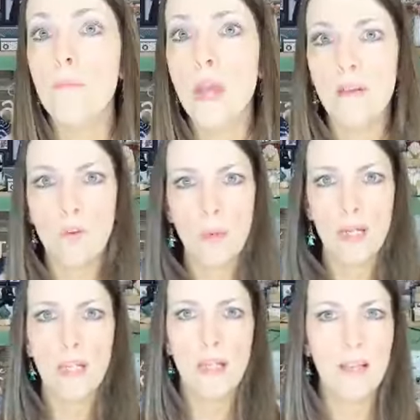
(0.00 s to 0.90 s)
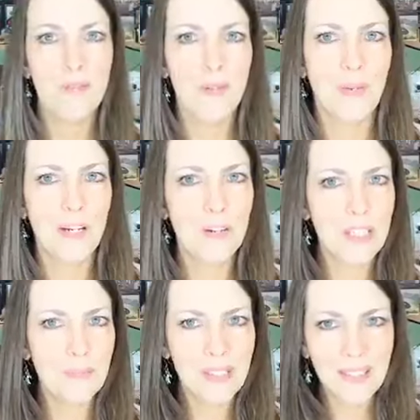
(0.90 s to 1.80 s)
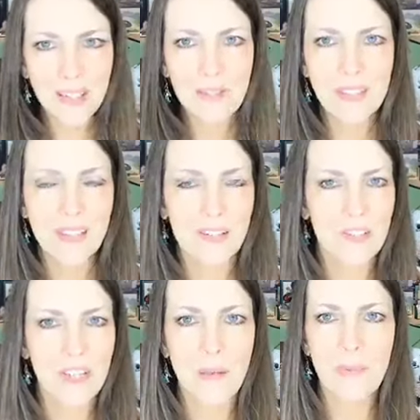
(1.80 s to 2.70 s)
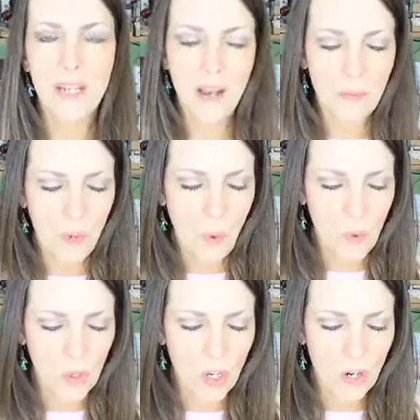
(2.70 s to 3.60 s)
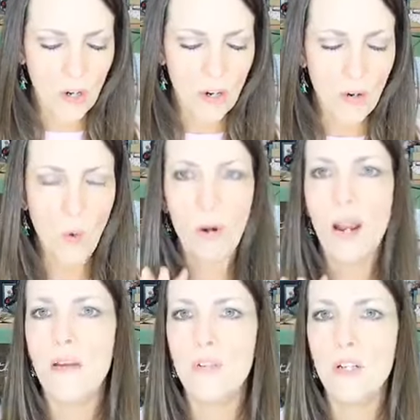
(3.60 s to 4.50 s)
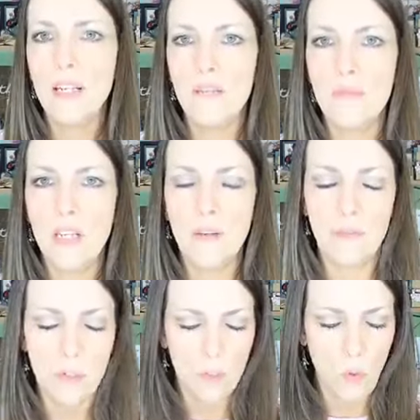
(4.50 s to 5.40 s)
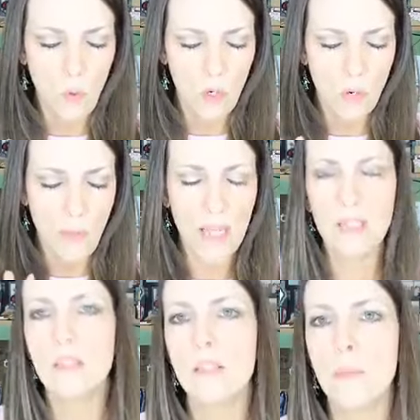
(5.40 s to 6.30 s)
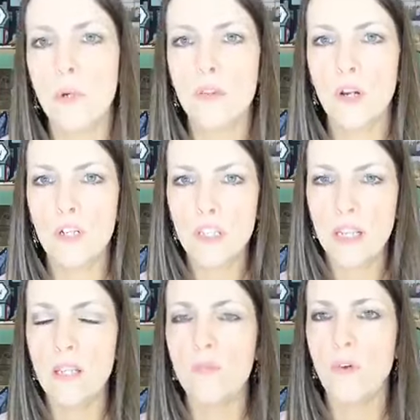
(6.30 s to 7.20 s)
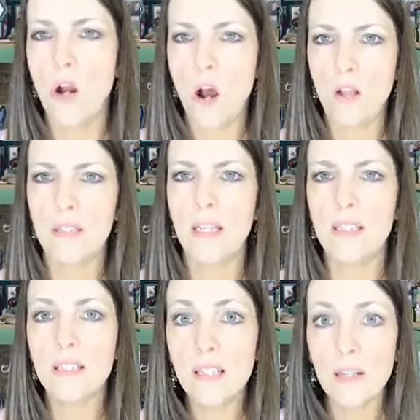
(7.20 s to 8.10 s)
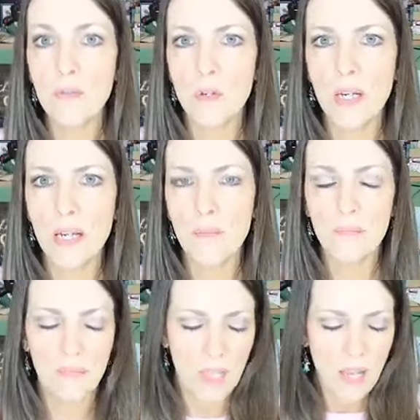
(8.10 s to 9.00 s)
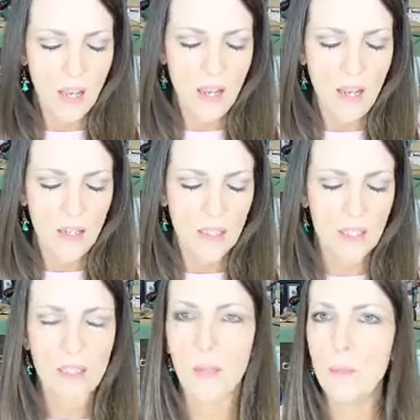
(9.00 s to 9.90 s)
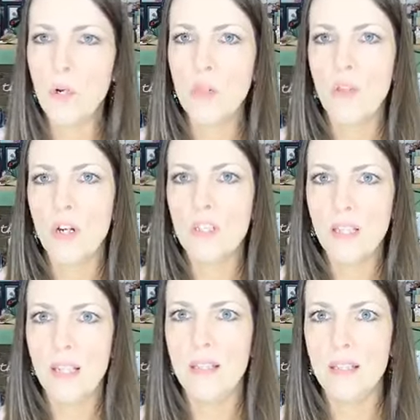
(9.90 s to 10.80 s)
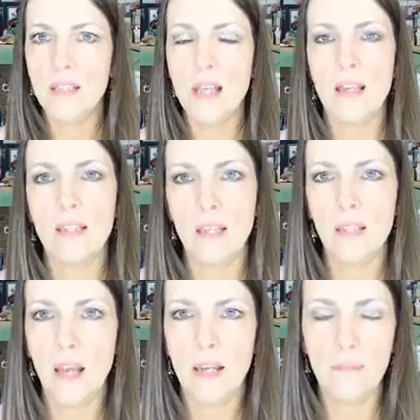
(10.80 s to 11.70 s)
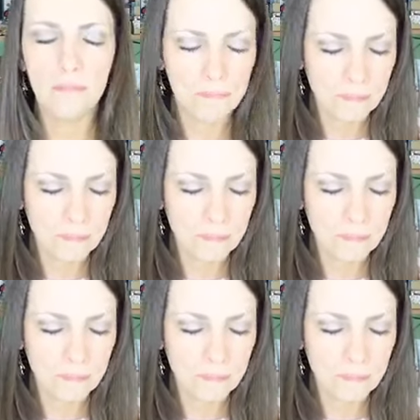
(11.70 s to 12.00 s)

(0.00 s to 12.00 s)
Everybody, if you want Christmas gifts that are Stampin' Up, order or have your gift givers order by December 13th for holiday delivery. December 13th is that deadline.